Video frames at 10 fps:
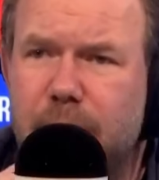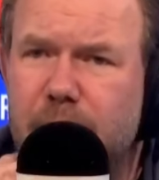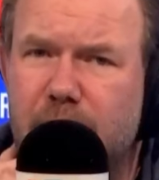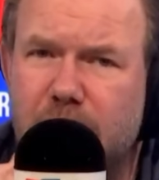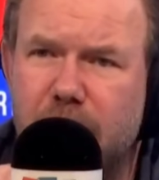
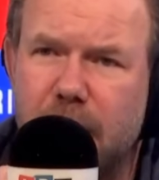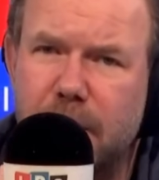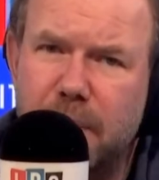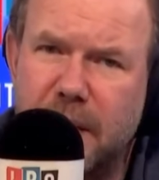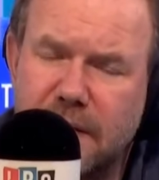putting you
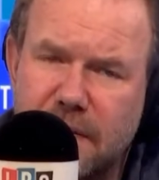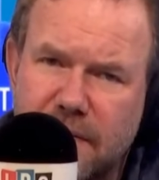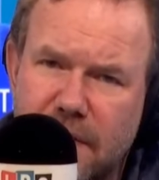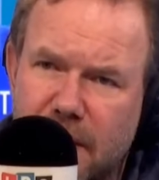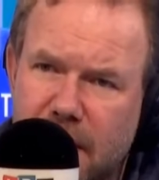under pressure,
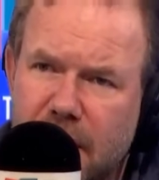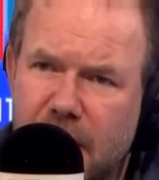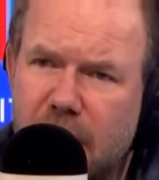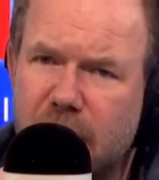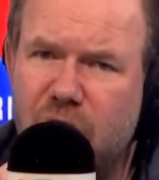even though they
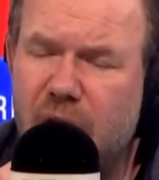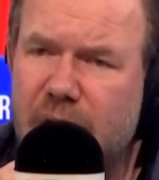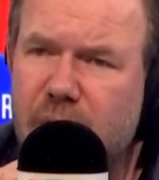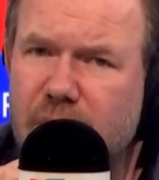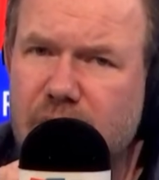
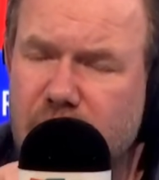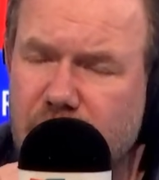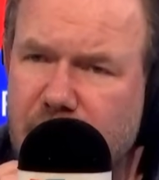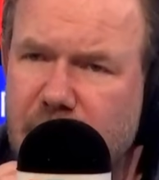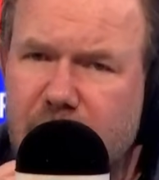try not
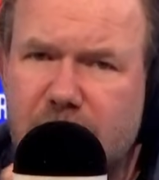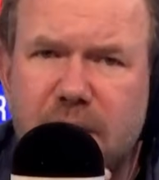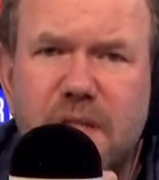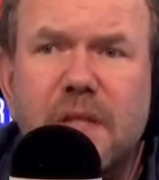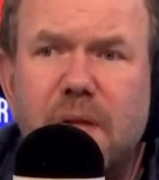to. Your
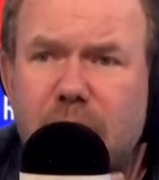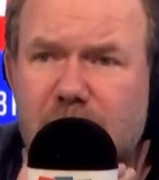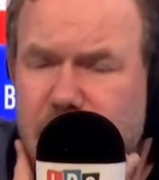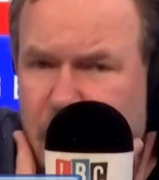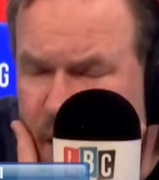school
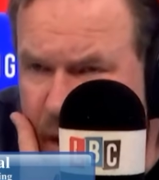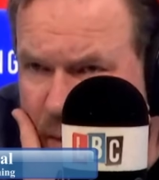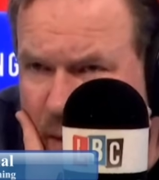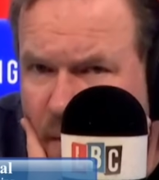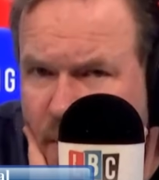is putting you
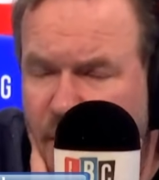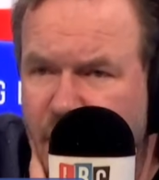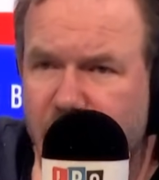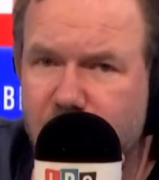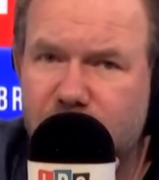under a
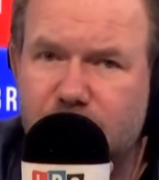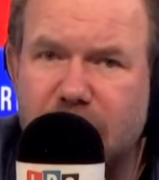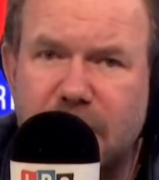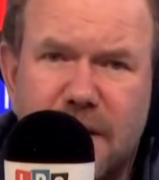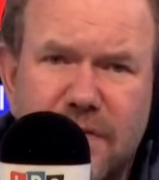modicum of
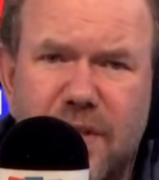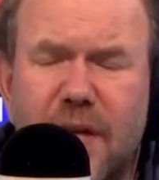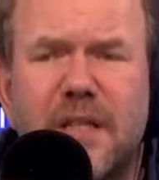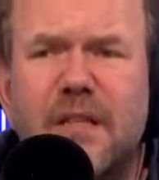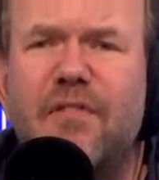pressure. You've
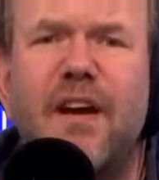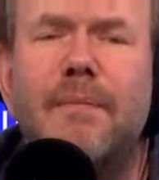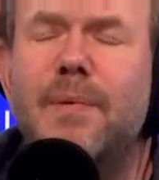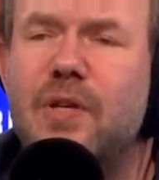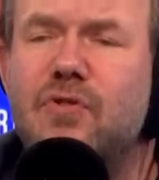started
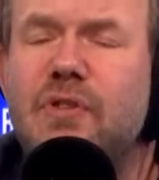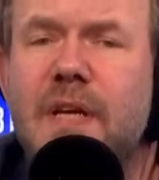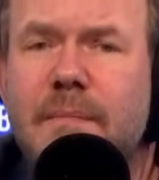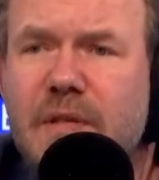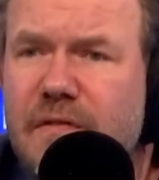developing
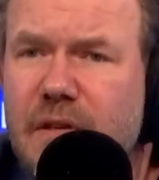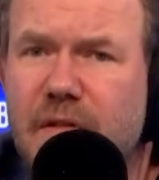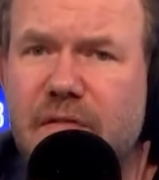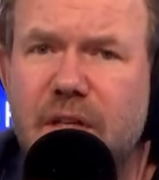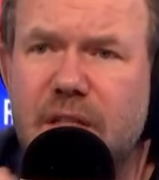dreams of
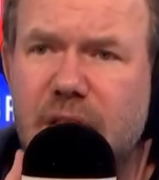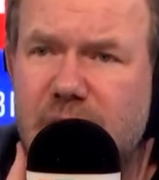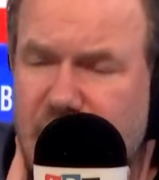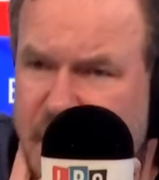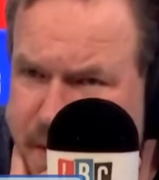
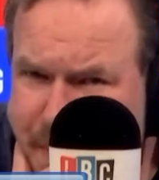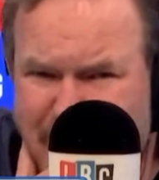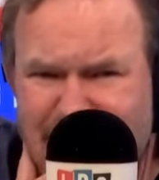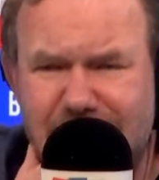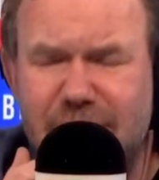university, the
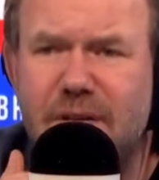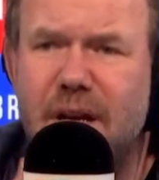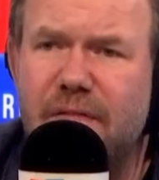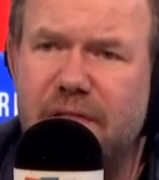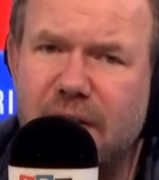places you'd
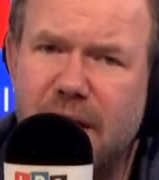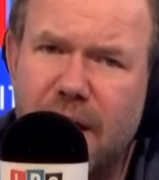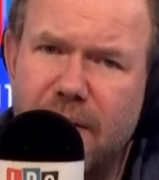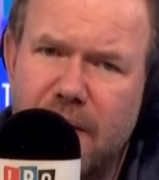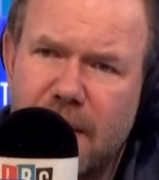love to
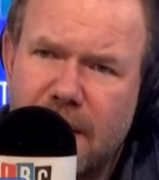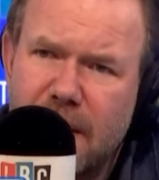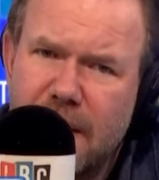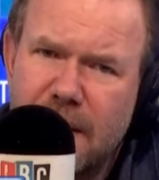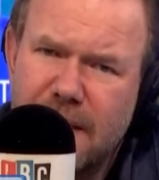go.
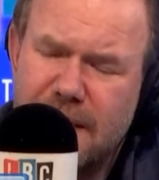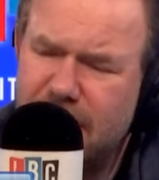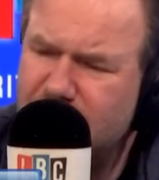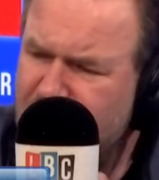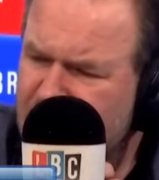The
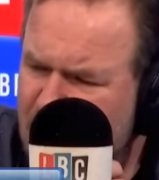Secretary of